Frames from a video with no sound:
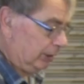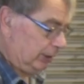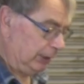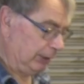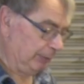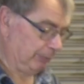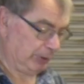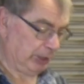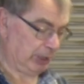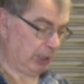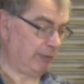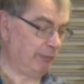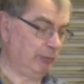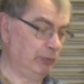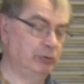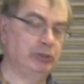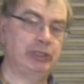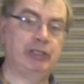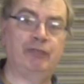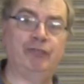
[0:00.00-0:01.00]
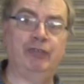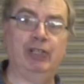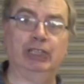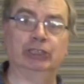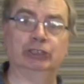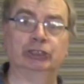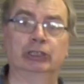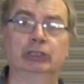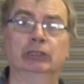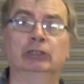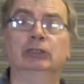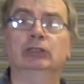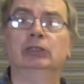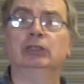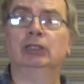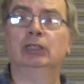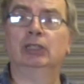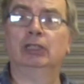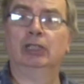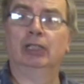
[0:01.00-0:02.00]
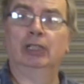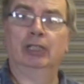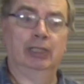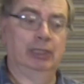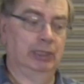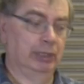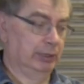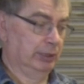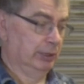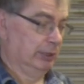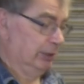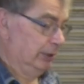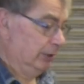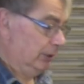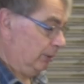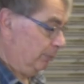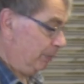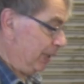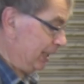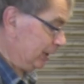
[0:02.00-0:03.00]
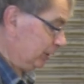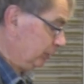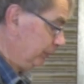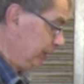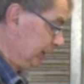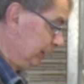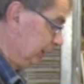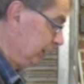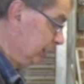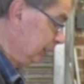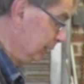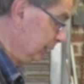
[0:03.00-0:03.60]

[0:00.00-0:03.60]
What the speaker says: And I've already fixed the back to it,